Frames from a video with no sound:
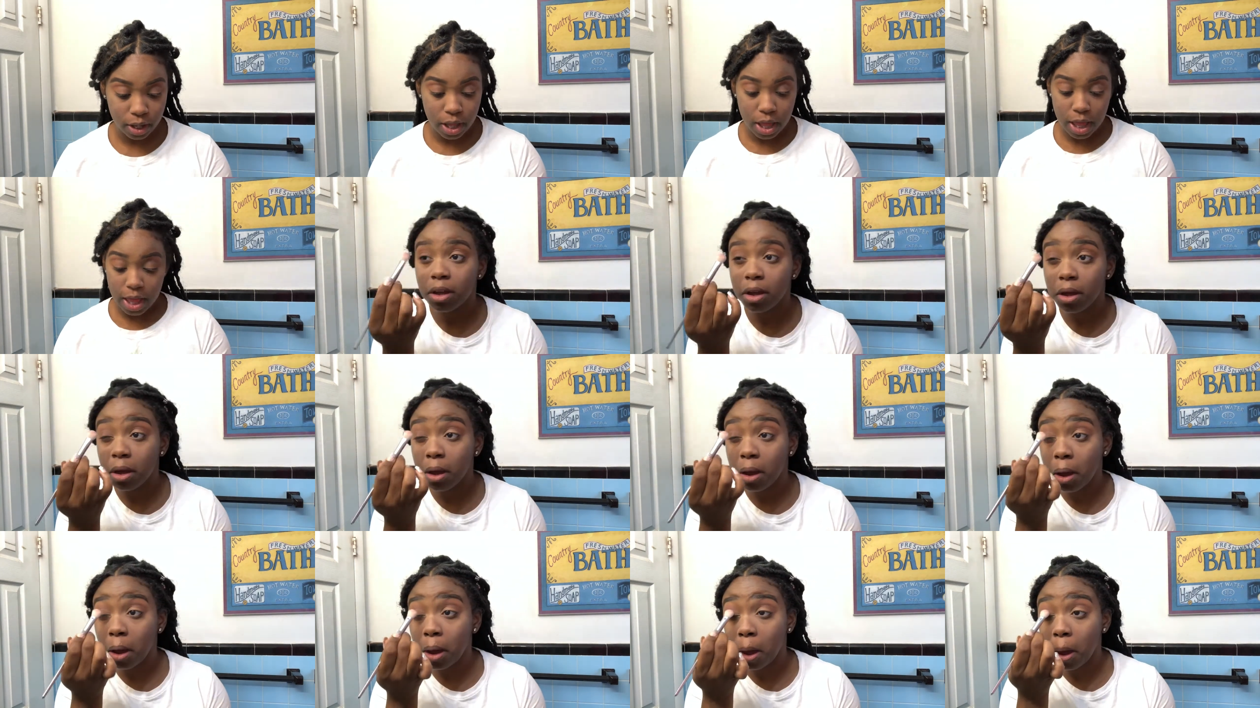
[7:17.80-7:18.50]

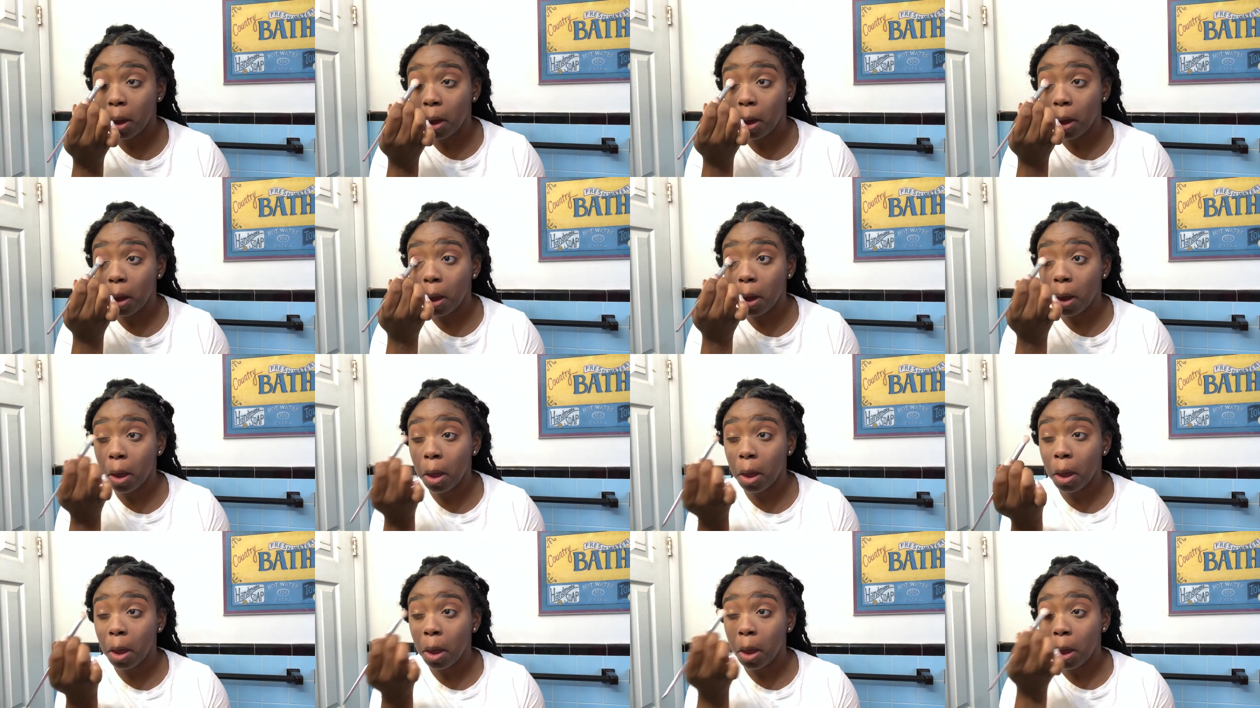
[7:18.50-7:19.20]

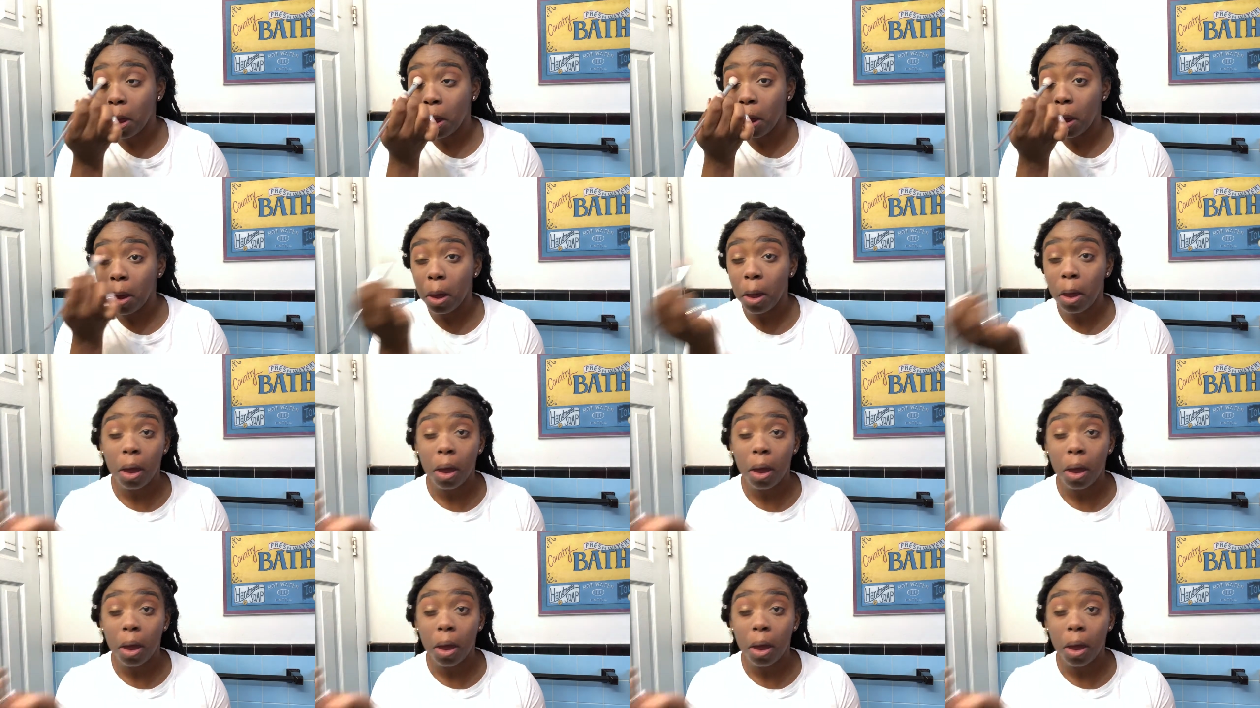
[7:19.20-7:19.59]
Nothing is said.